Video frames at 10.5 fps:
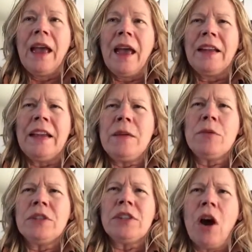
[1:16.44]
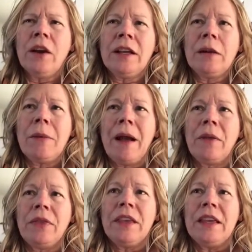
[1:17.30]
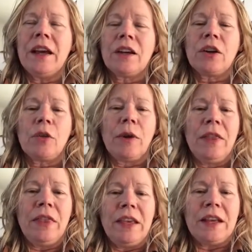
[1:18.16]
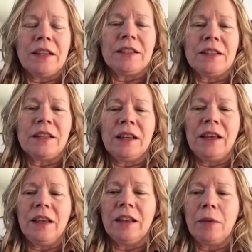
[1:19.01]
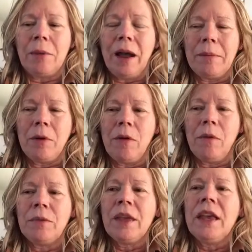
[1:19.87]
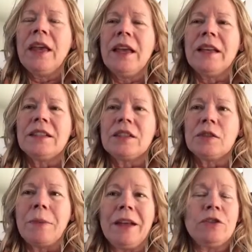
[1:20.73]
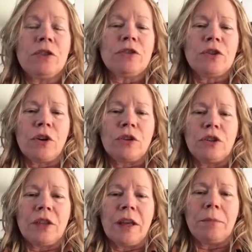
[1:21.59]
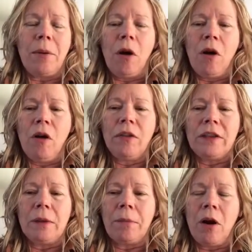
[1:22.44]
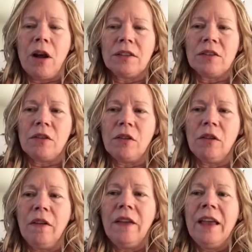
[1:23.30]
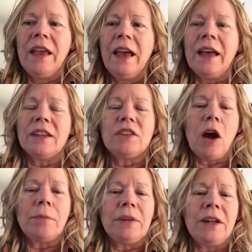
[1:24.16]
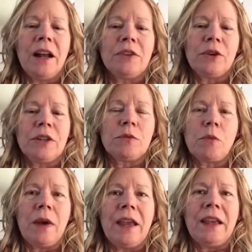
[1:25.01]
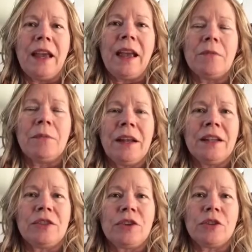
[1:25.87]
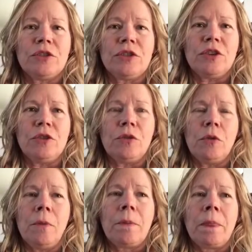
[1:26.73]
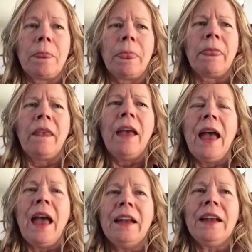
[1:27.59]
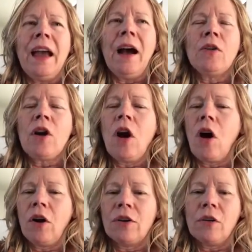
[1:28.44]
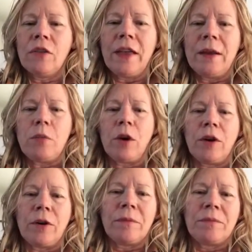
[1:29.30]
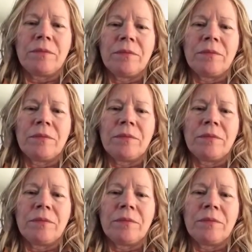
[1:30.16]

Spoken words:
And he was talking about the Corinthians in the Bible. It's a special church that Paul the Apostle had adopted under his wing and ministered to, and how carnal they were.